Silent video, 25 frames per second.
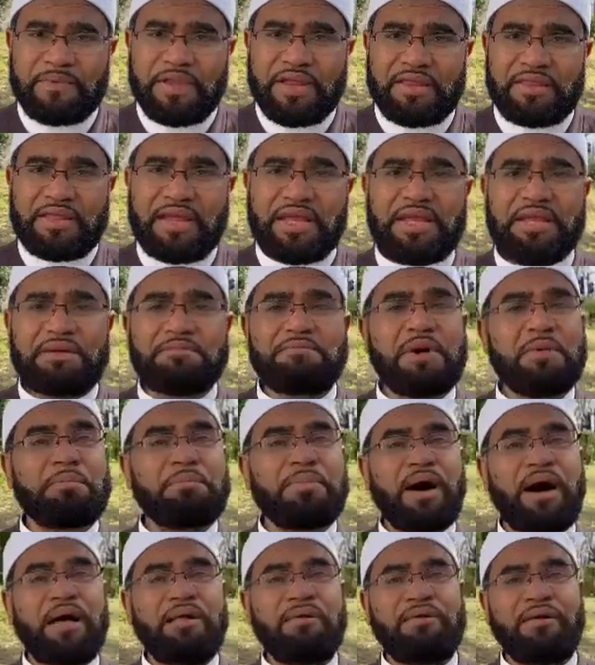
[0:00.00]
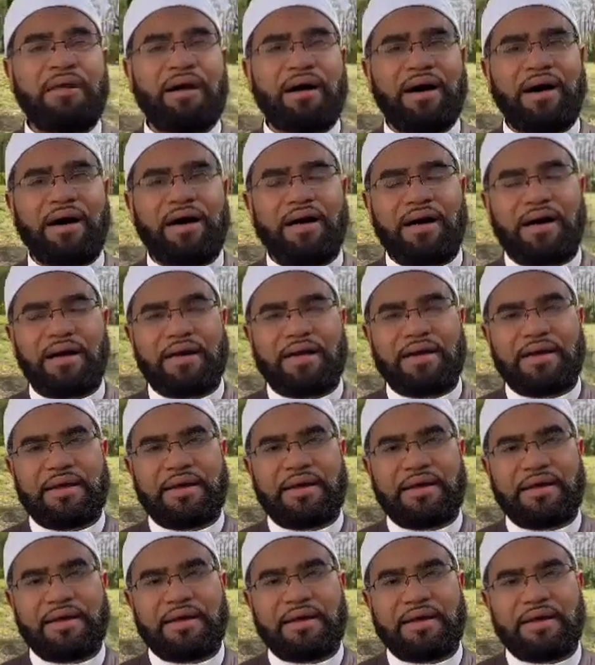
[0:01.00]
they remember Allah
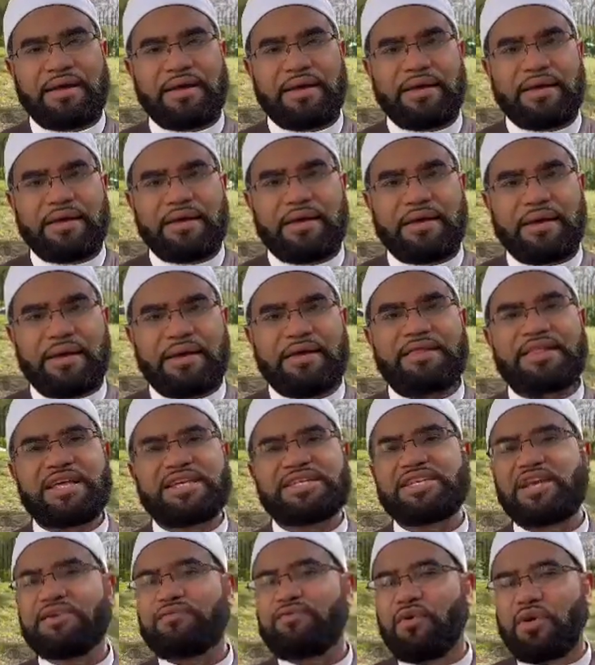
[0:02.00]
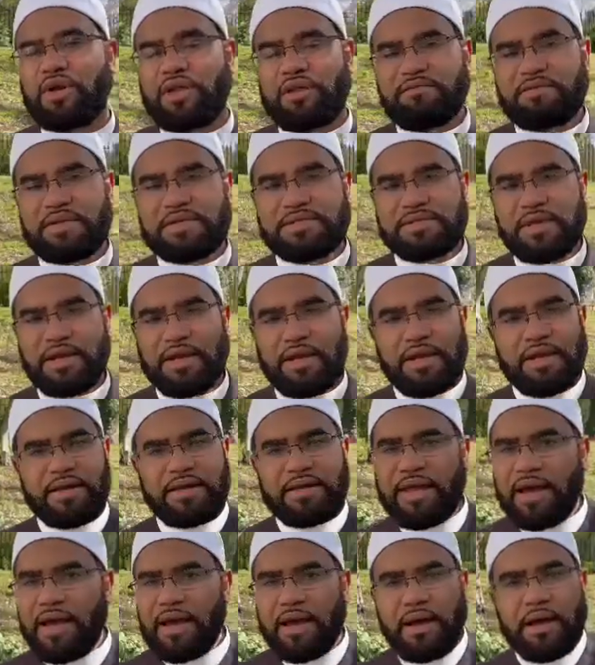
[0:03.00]
and they seek forgiveness.
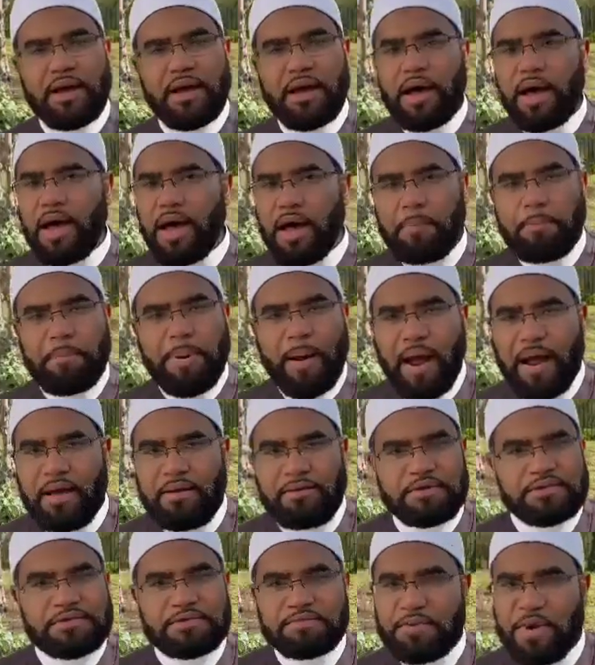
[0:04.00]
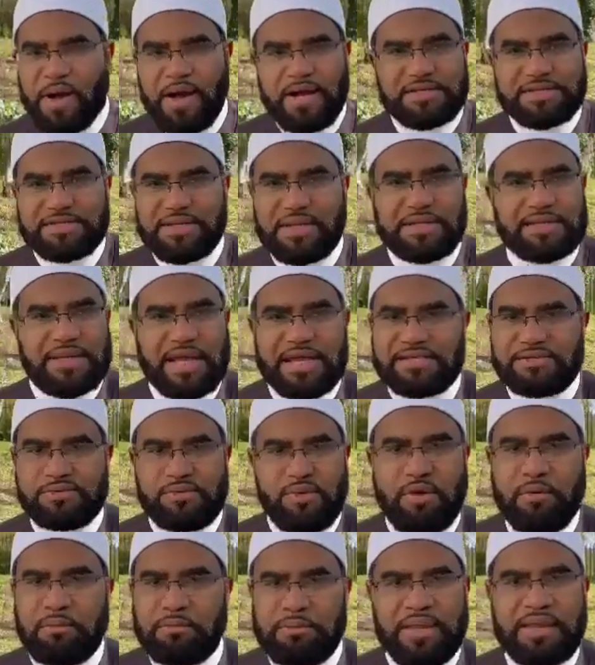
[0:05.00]
Yeah, a pious person does
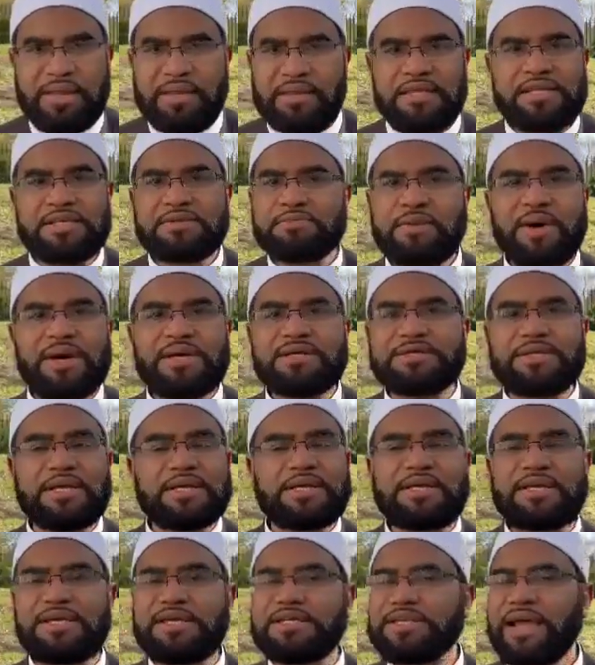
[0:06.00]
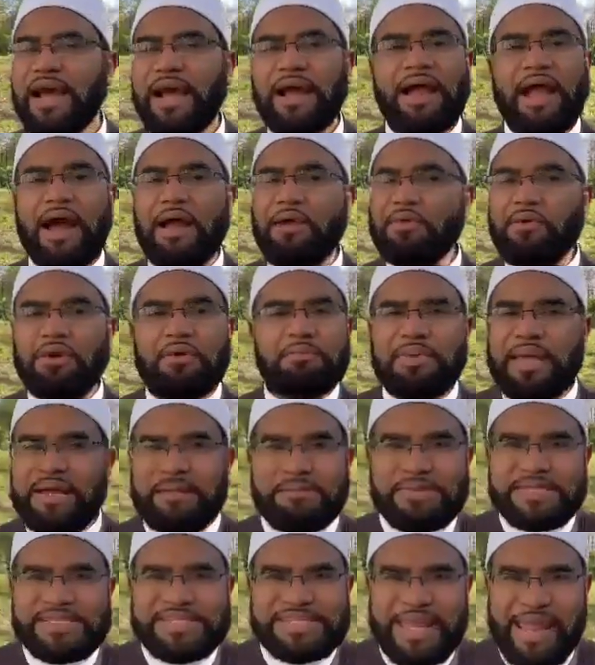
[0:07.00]
not mean this person cannot make
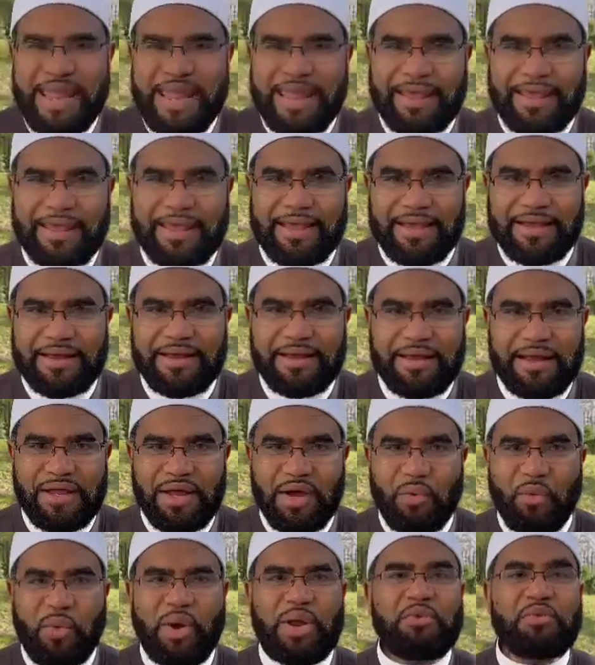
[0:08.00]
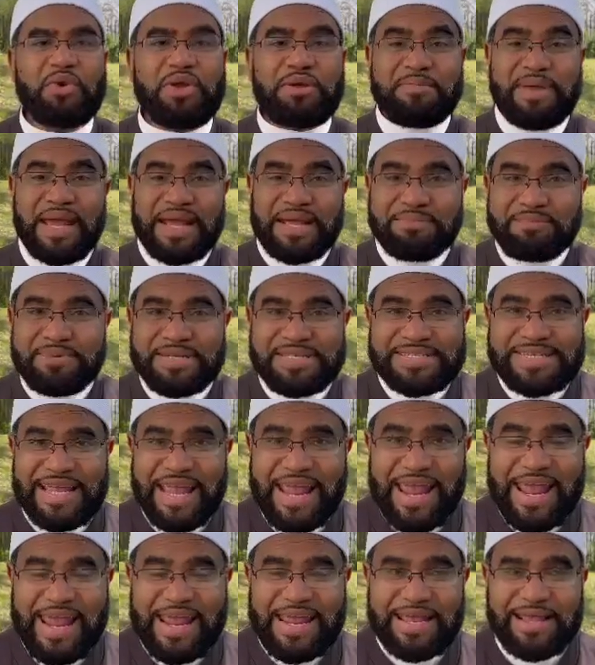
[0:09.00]
mistake. When we make
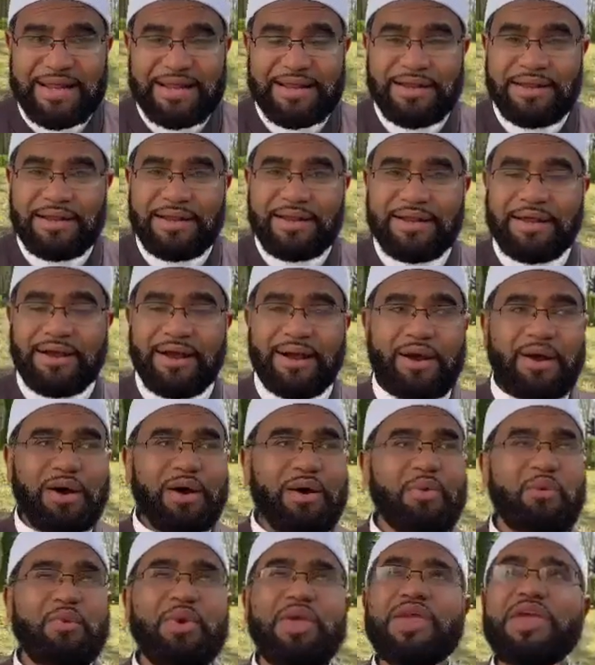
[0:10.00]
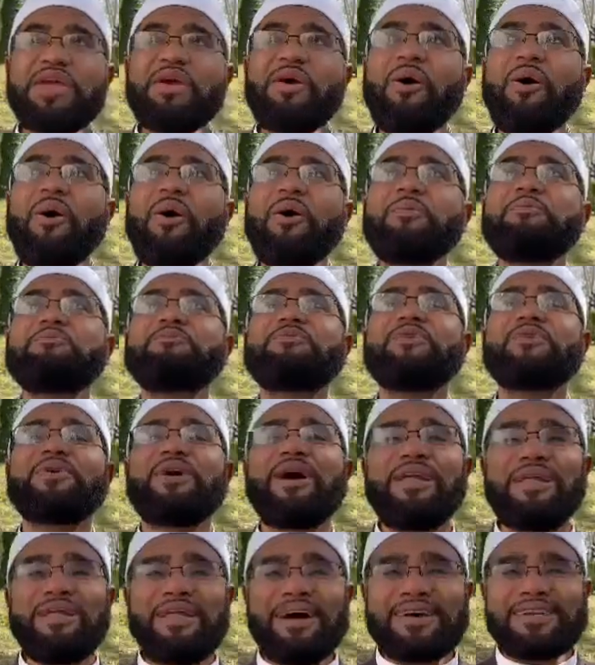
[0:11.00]
mistake, We hope for
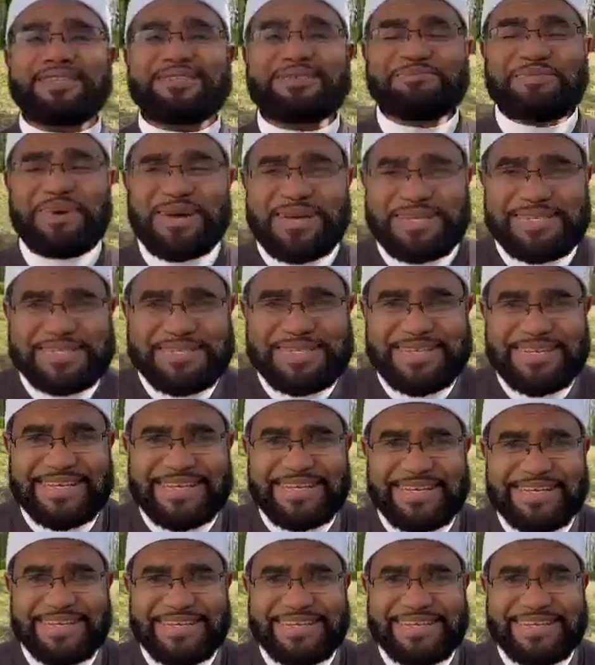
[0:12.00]
Allah's mercy.